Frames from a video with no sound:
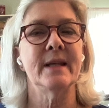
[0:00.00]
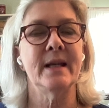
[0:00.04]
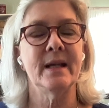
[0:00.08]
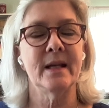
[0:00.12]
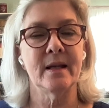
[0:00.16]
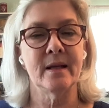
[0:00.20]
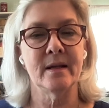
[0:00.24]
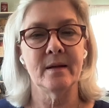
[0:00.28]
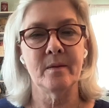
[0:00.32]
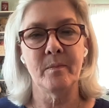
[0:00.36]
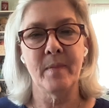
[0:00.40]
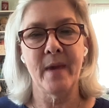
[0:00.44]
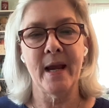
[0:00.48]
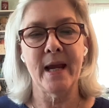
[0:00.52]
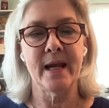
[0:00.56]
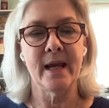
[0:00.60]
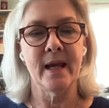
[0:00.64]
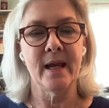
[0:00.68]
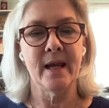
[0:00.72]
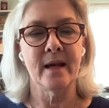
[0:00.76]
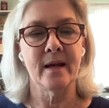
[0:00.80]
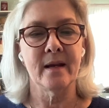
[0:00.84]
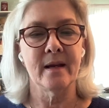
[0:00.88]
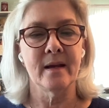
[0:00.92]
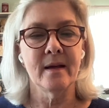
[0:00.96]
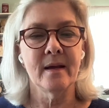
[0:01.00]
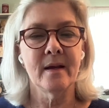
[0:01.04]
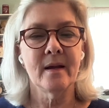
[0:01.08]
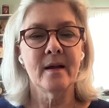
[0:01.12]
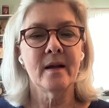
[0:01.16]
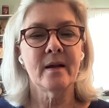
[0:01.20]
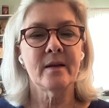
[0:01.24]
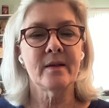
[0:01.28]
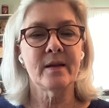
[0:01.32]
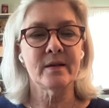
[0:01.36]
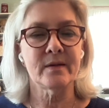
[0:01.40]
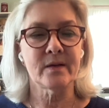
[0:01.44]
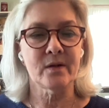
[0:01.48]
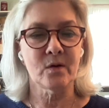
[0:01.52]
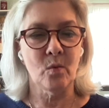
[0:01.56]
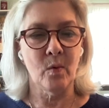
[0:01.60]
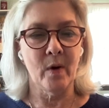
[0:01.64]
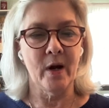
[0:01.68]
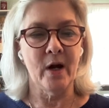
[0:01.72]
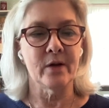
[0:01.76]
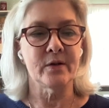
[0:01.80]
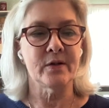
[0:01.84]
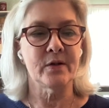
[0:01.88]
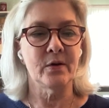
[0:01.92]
in making the square.